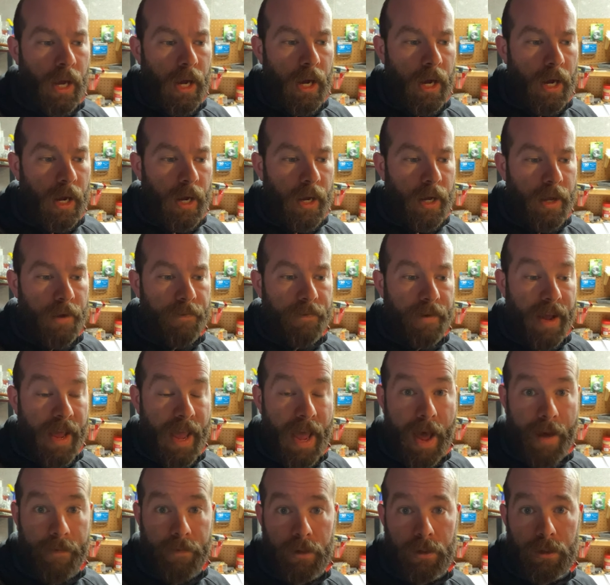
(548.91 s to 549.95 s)
If I
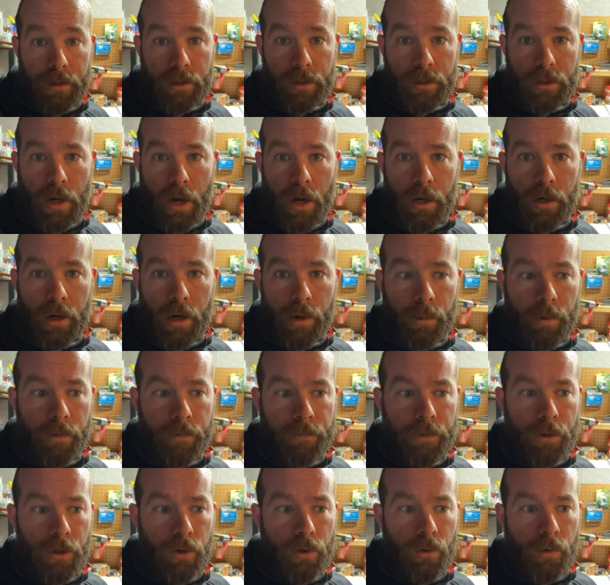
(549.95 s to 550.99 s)
haven't done a
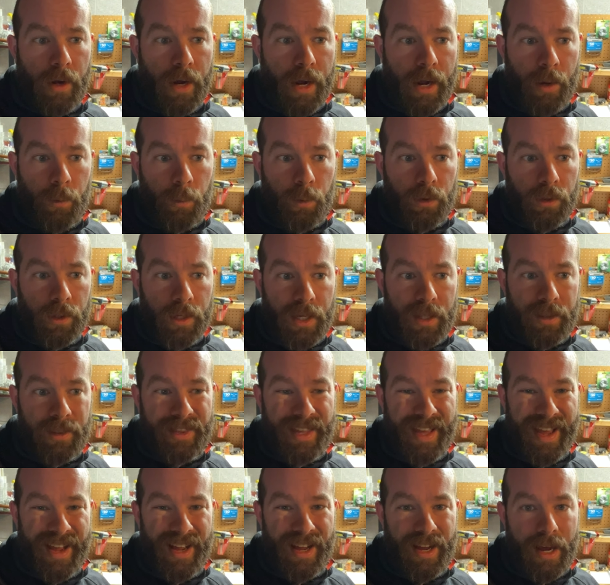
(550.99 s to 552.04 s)
review, I will get
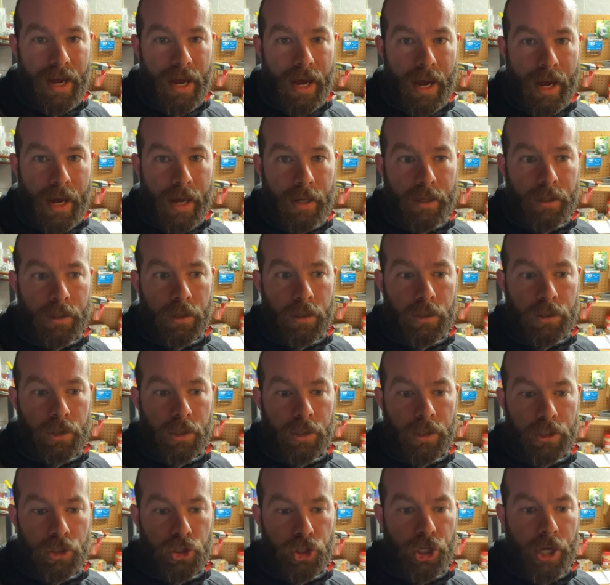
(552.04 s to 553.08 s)
that on
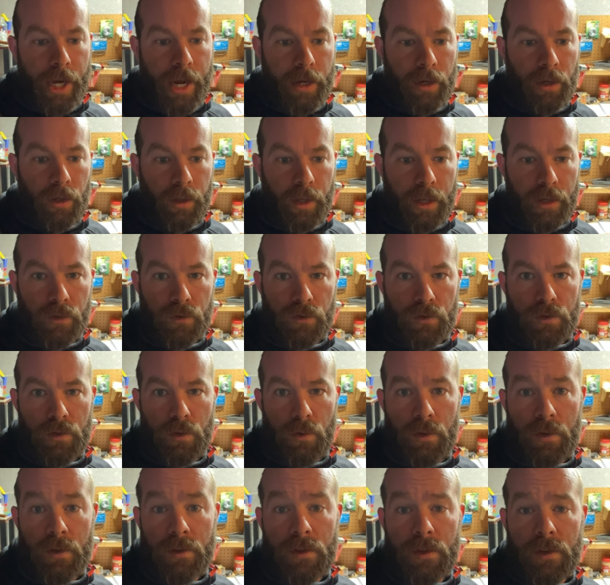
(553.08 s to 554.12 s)
to the channel as
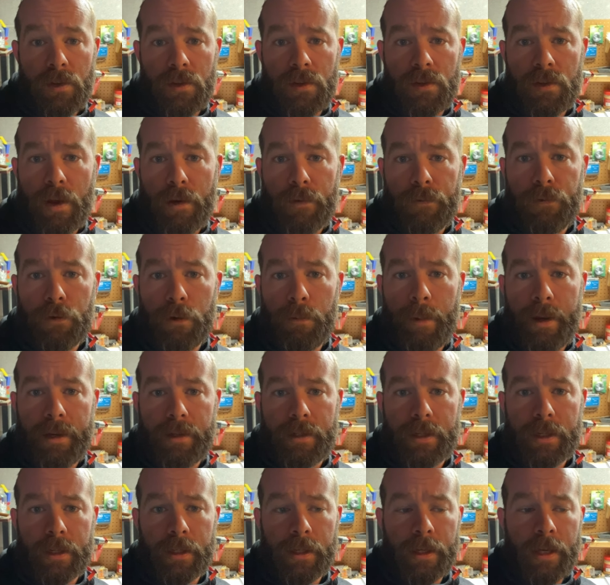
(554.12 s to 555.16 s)
soon as this is done
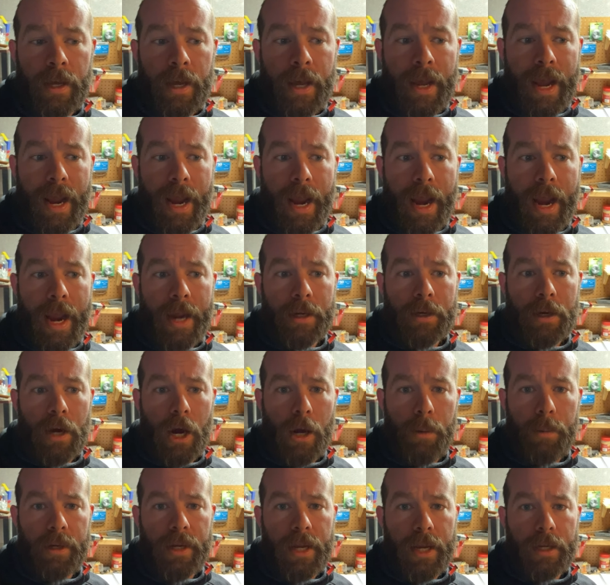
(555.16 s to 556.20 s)
fermenting and
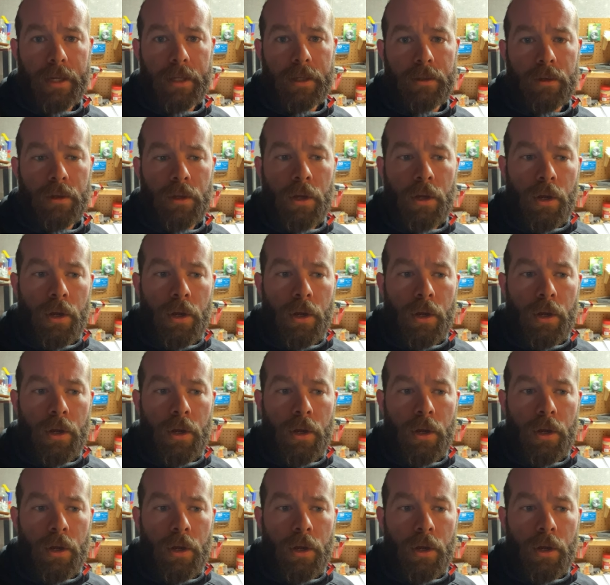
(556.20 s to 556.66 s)
carbonating.